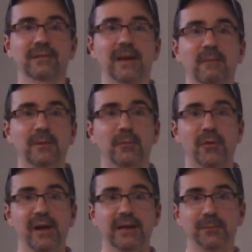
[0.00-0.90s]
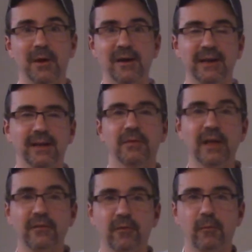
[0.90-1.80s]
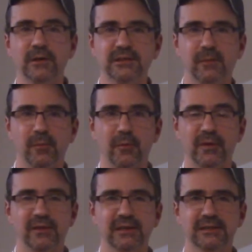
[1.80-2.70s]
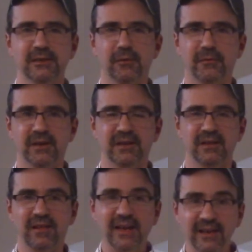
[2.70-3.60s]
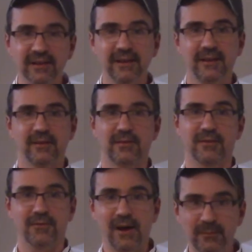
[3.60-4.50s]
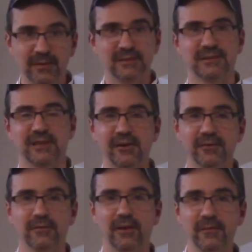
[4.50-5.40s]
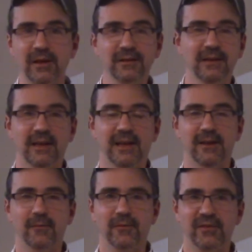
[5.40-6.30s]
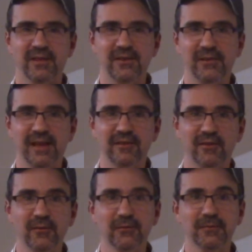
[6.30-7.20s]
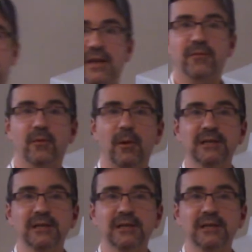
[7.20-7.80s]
lemon meringue pie. Thanks for watching Beaumont's Kitchen. Don't forget to like, subscribe, share, love you, and we'll see you again soon. Thanks for